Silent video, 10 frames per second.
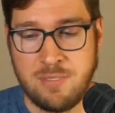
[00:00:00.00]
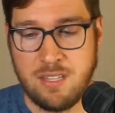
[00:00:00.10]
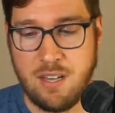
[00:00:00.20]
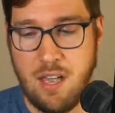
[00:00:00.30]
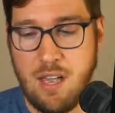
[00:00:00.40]

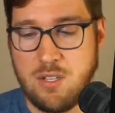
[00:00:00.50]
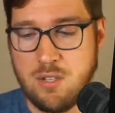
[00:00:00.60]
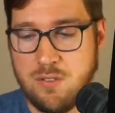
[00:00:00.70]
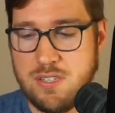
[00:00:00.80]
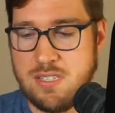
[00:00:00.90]

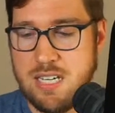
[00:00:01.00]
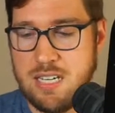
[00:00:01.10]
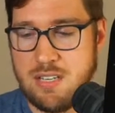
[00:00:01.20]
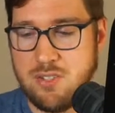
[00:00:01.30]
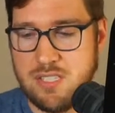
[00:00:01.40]
Univ is saying,
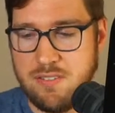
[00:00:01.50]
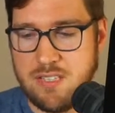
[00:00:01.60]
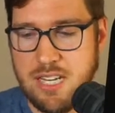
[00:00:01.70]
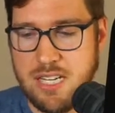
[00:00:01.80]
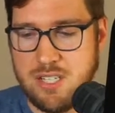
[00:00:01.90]
I just left an
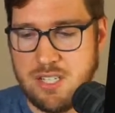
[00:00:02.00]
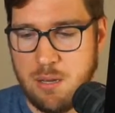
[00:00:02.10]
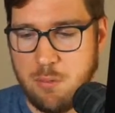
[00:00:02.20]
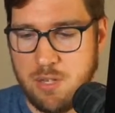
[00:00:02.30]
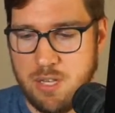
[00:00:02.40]
IT
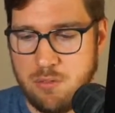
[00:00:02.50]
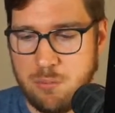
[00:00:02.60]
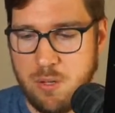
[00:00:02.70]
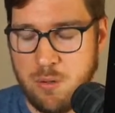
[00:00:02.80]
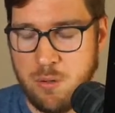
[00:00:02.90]
job working from
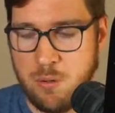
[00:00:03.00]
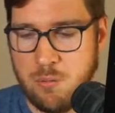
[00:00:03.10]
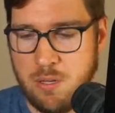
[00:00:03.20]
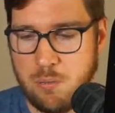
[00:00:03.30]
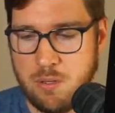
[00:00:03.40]
home
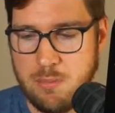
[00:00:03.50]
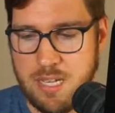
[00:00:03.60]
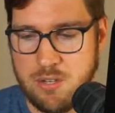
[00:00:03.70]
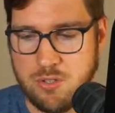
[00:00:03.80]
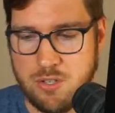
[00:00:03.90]
where the
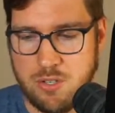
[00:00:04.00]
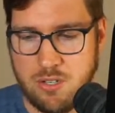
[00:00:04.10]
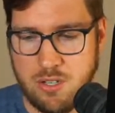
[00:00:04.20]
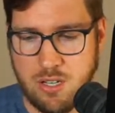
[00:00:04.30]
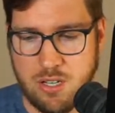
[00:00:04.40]
manager
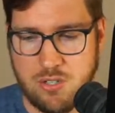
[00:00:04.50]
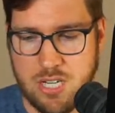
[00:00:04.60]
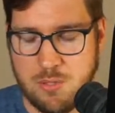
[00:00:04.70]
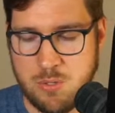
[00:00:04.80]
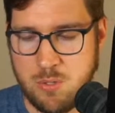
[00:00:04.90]

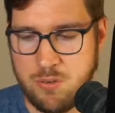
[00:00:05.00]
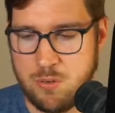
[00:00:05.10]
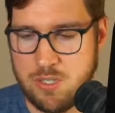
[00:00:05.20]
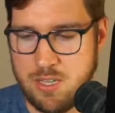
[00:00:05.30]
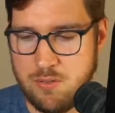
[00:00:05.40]
chased me
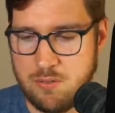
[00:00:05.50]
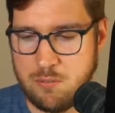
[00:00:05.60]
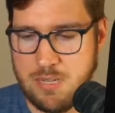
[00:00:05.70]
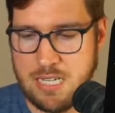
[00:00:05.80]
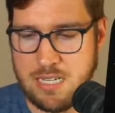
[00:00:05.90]
24/7 for
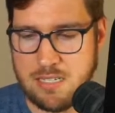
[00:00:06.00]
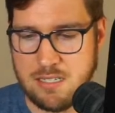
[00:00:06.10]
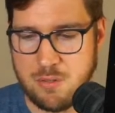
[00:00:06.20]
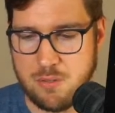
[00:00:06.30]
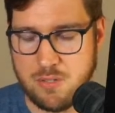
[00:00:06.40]
meetings,
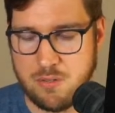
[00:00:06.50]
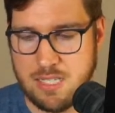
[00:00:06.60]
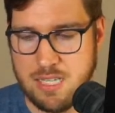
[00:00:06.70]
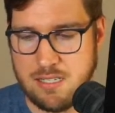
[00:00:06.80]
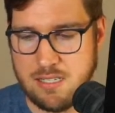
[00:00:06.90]
and it was so
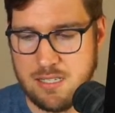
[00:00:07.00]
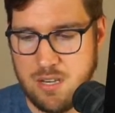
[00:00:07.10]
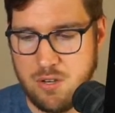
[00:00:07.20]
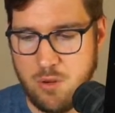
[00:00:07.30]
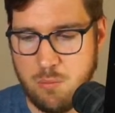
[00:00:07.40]
intense
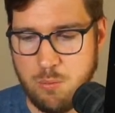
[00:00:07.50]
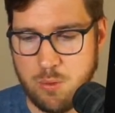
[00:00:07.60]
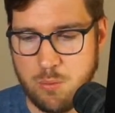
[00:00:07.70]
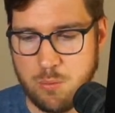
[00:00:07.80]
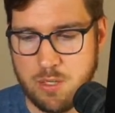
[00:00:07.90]
and no
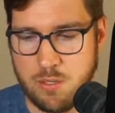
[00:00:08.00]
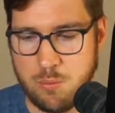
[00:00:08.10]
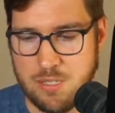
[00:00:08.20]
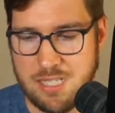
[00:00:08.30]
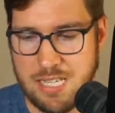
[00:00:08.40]
important work
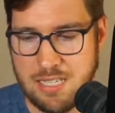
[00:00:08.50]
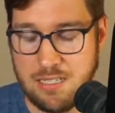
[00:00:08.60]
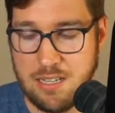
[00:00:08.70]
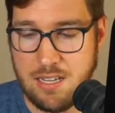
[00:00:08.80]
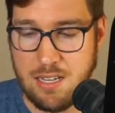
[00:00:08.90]
was done
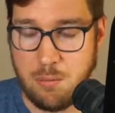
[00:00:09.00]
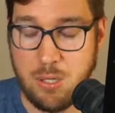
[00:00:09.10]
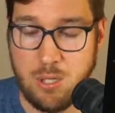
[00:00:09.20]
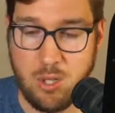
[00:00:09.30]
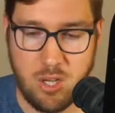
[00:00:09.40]

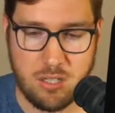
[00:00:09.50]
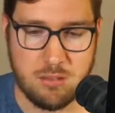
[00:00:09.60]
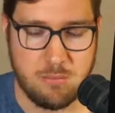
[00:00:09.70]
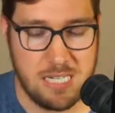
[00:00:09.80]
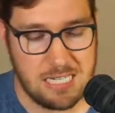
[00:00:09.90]
but long
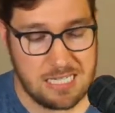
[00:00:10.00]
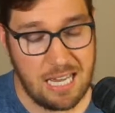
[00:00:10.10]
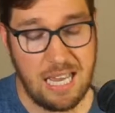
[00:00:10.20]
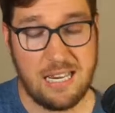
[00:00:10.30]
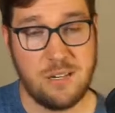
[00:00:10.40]
meetings. Yeah,
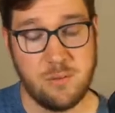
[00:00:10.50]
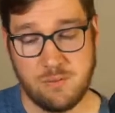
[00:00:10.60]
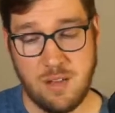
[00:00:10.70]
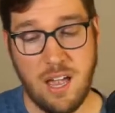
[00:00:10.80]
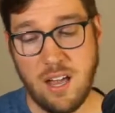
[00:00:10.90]
and
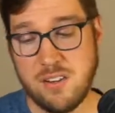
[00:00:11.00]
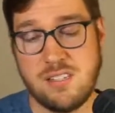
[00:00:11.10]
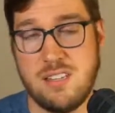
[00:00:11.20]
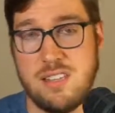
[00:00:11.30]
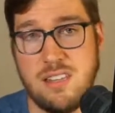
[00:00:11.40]
I
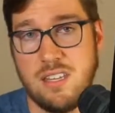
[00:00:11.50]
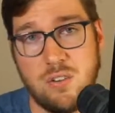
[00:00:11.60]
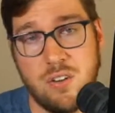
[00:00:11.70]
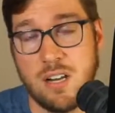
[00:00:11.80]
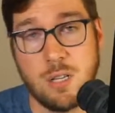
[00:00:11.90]
honestly think that you're
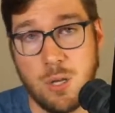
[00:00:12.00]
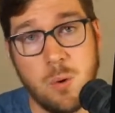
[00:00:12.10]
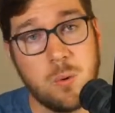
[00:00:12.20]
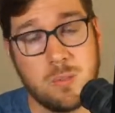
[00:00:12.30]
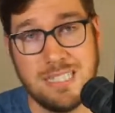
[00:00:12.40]
not
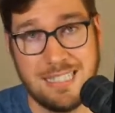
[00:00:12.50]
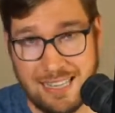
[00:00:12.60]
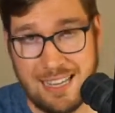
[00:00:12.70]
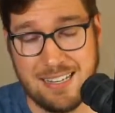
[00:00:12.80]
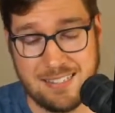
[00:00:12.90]
alone in
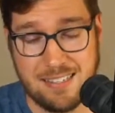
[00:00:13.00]
that.